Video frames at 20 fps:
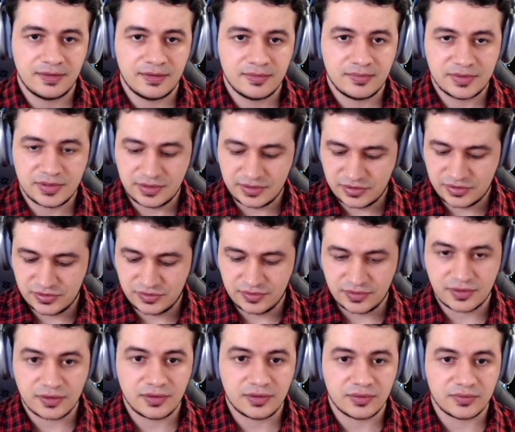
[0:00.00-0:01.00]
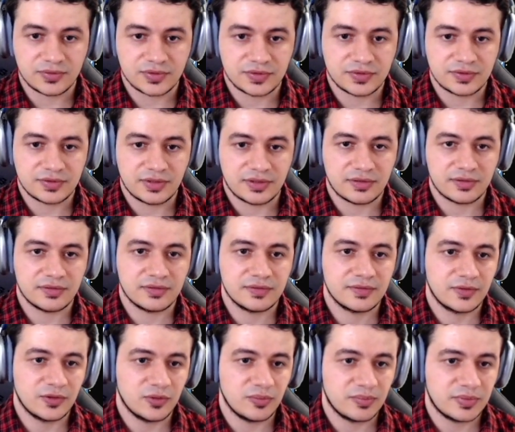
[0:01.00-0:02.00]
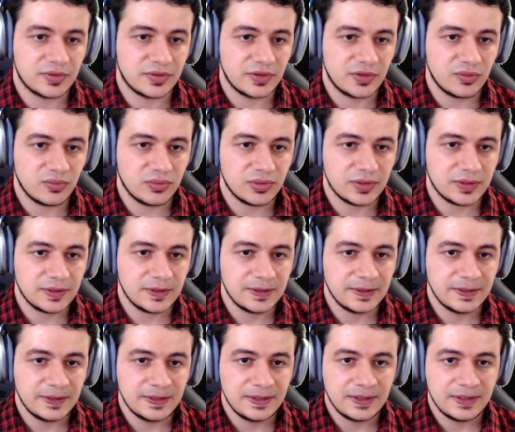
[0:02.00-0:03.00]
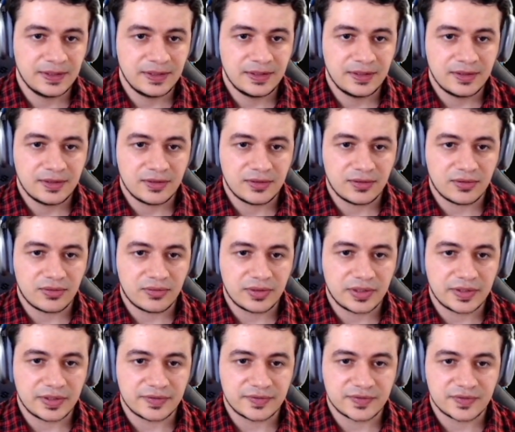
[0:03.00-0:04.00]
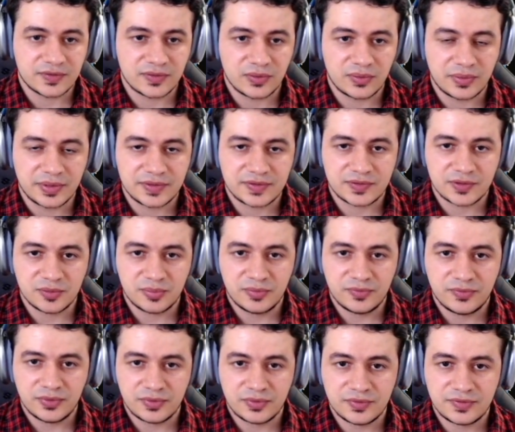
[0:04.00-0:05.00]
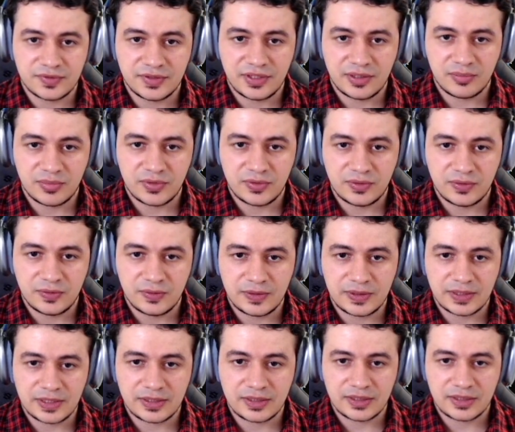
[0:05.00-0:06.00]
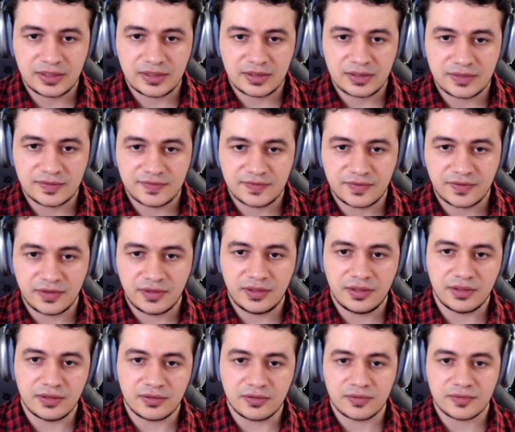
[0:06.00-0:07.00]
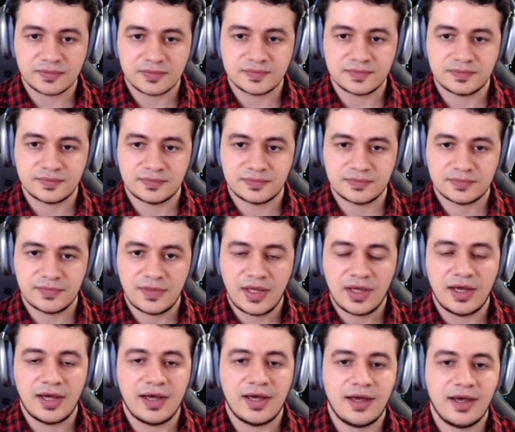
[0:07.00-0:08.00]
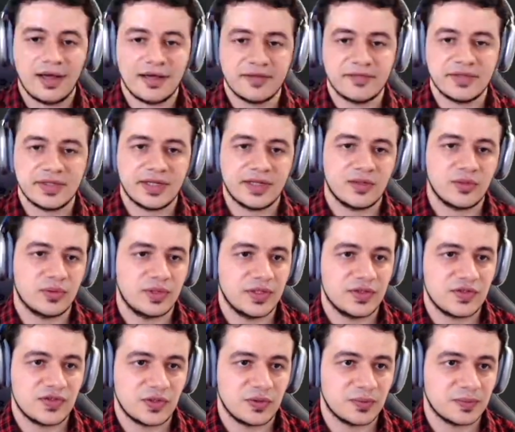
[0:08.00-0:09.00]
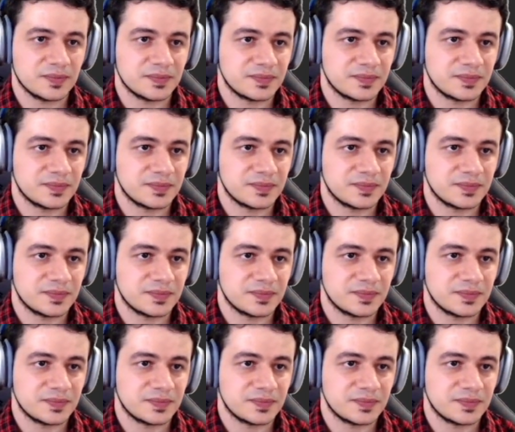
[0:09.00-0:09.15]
Let me actually close this and open a new one. All right, so it's open focus timer, and then it's here. I think I know the issue.